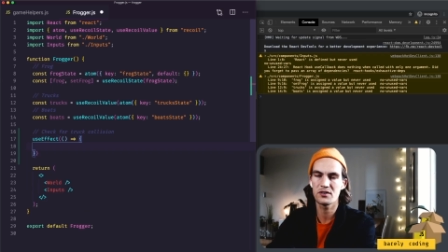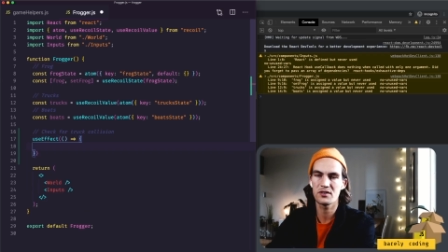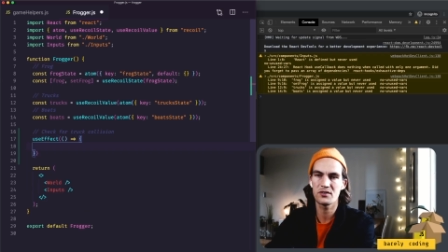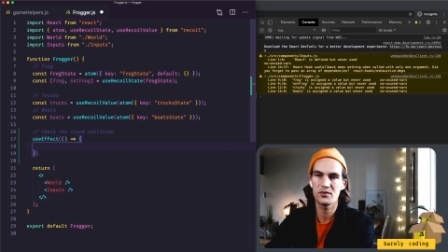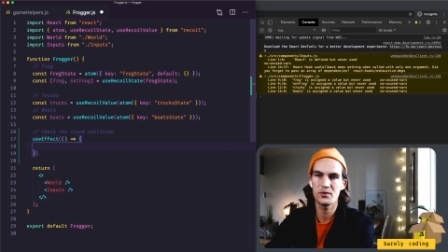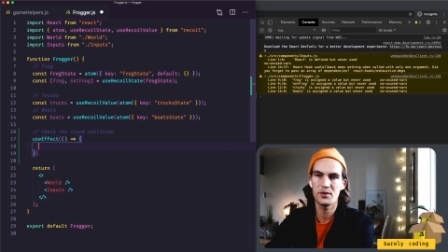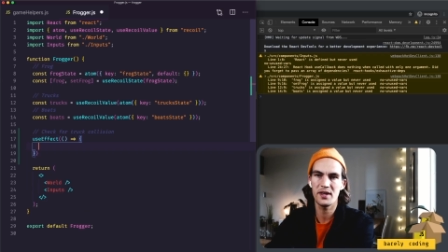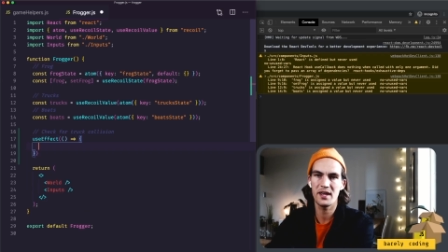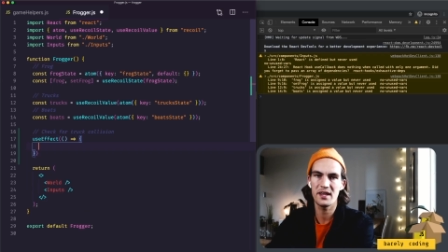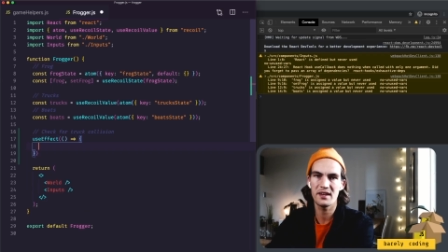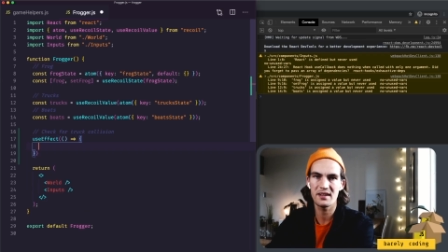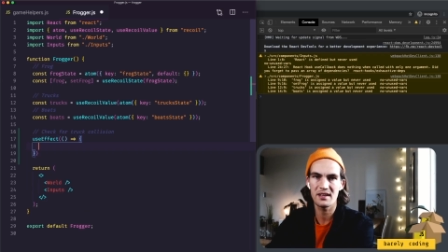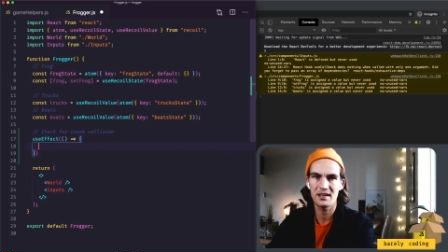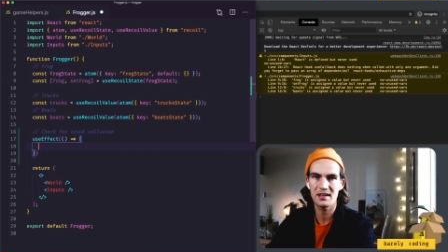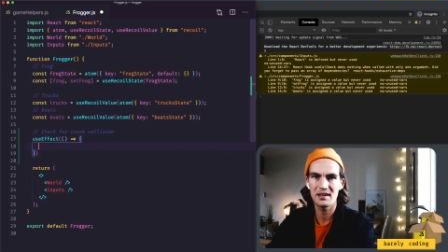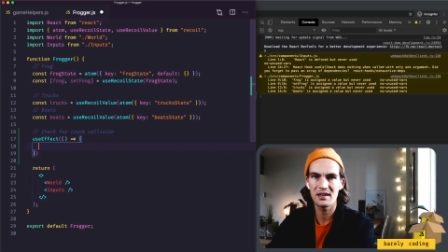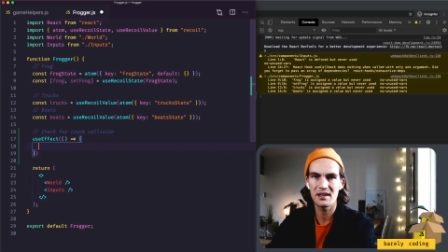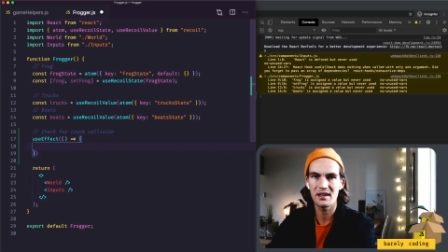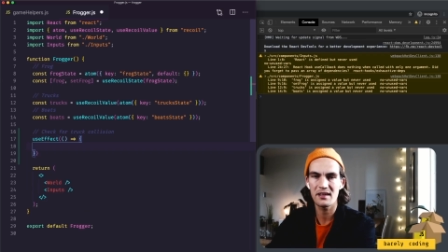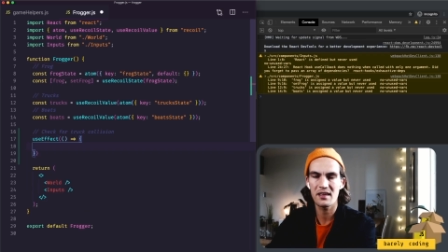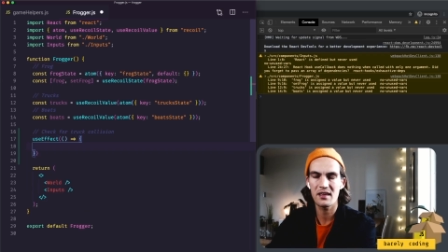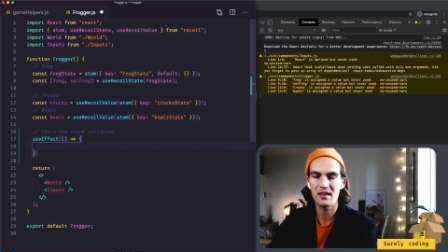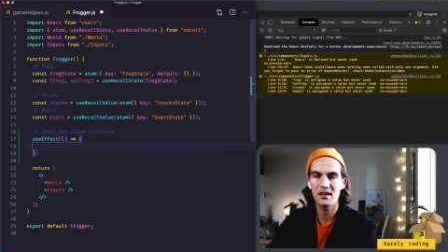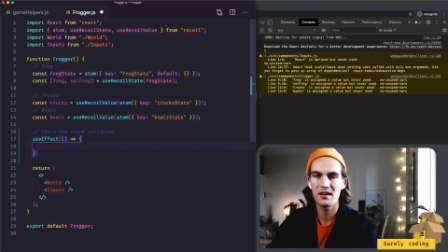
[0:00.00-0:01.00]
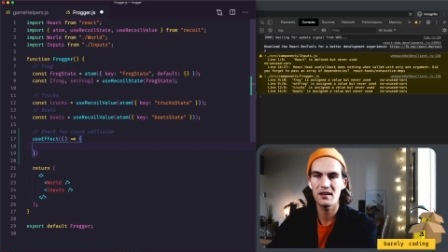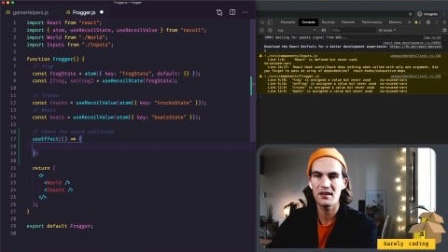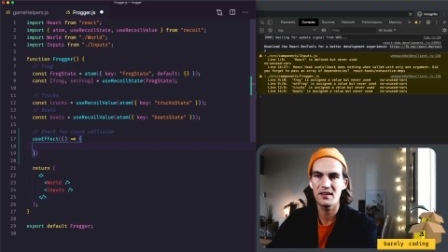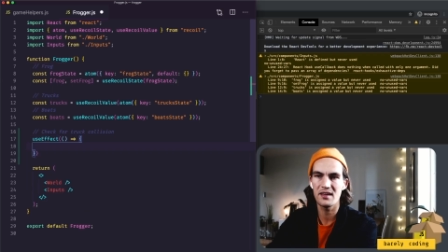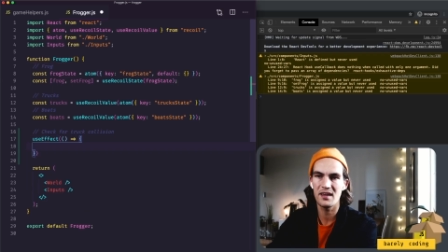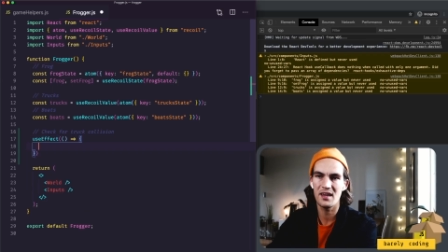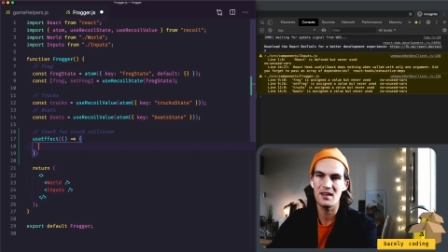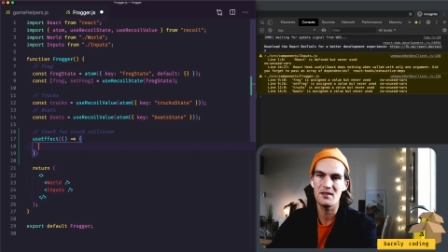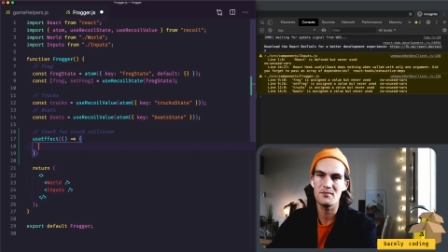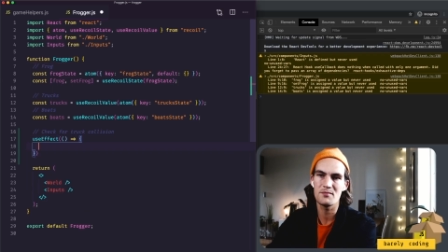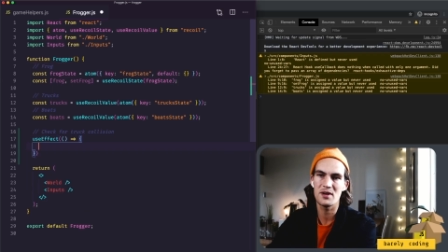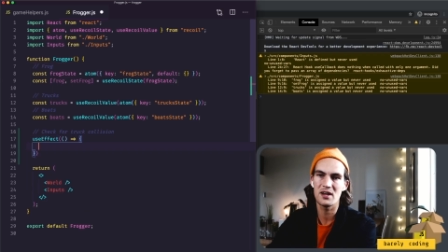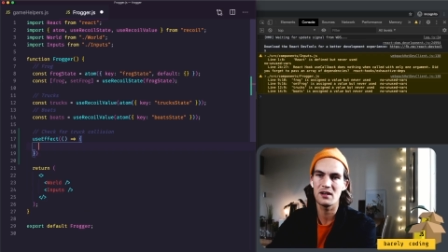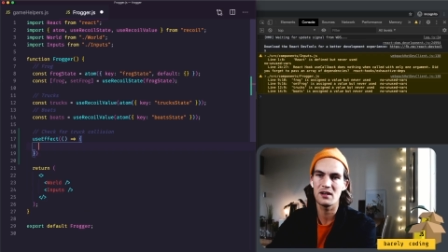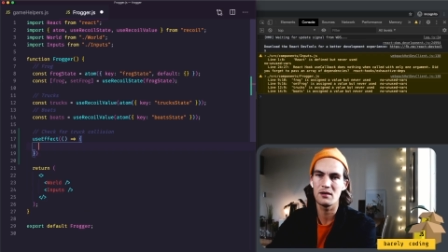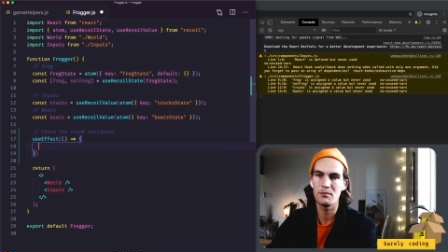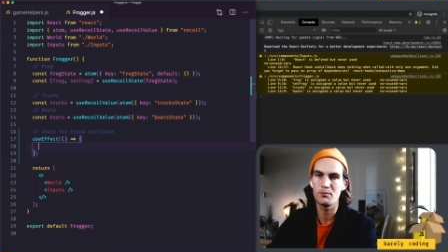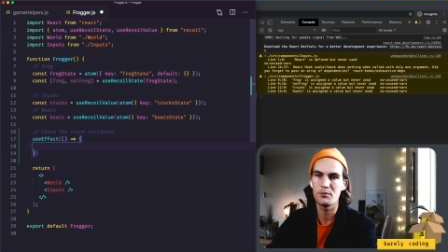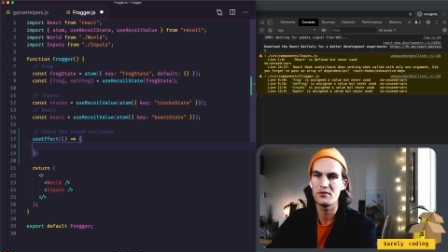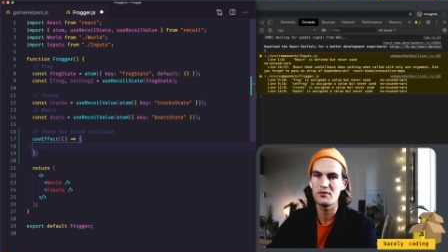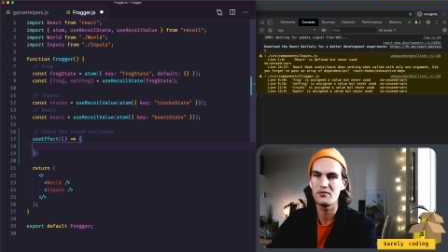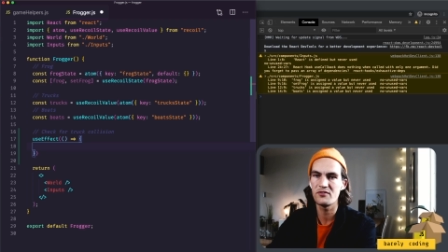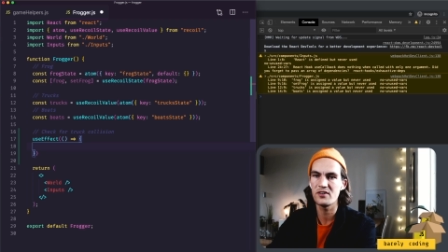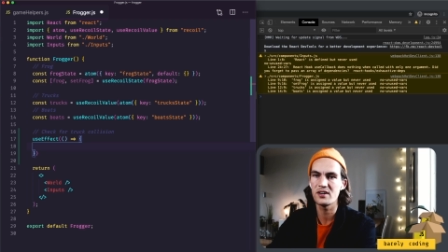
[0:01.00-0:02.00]
creating like a game
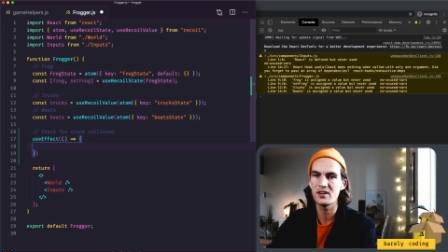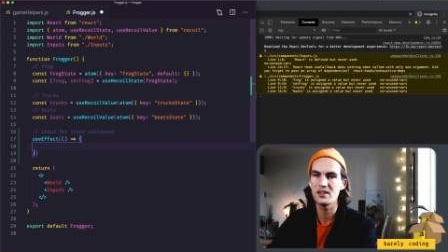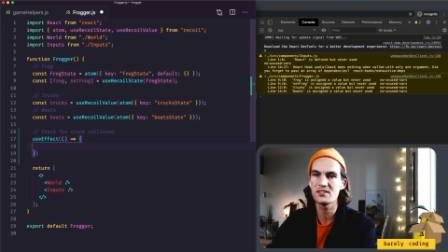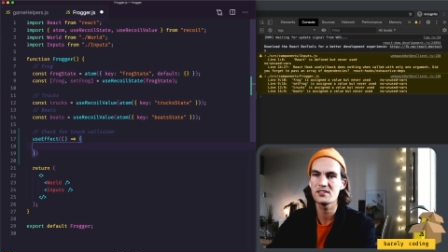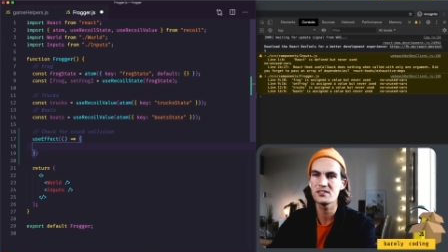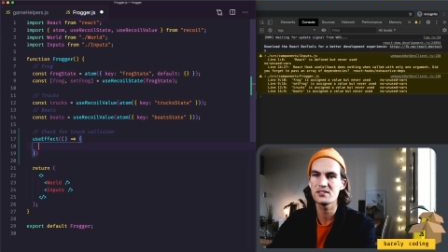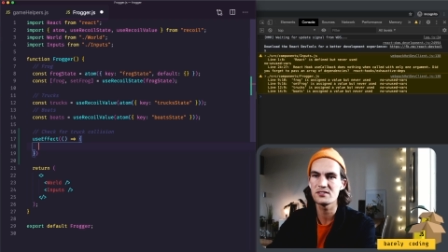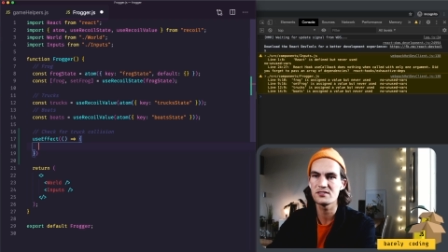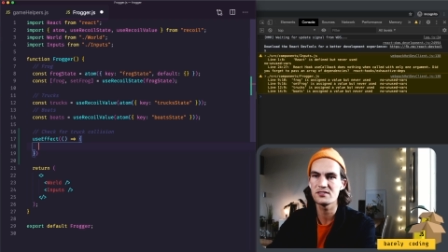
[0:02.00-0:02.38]
helper function,